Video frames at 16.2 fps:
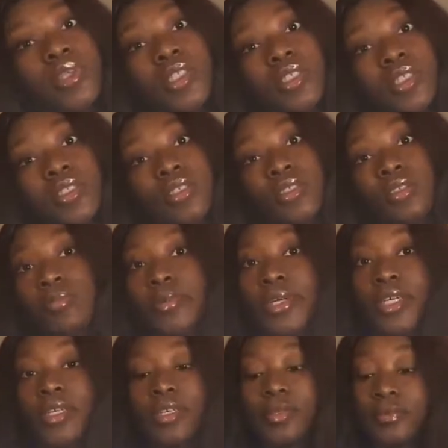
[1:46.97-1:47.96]
read this,
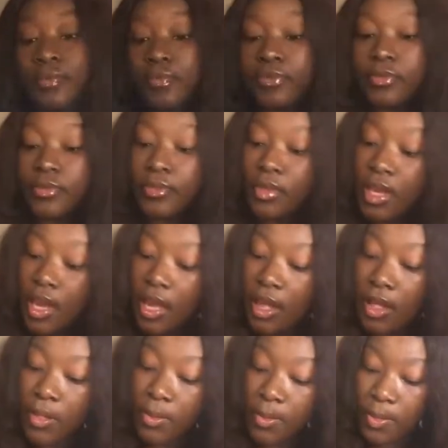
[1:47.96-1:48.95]
but
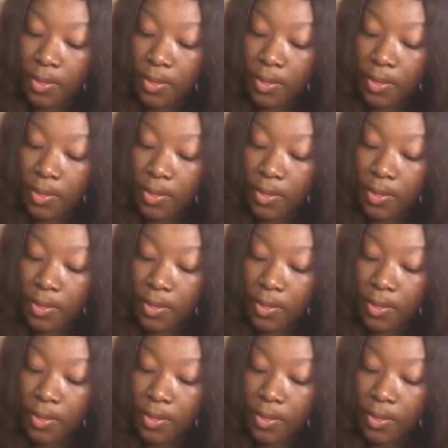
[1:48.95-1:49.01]
yeah,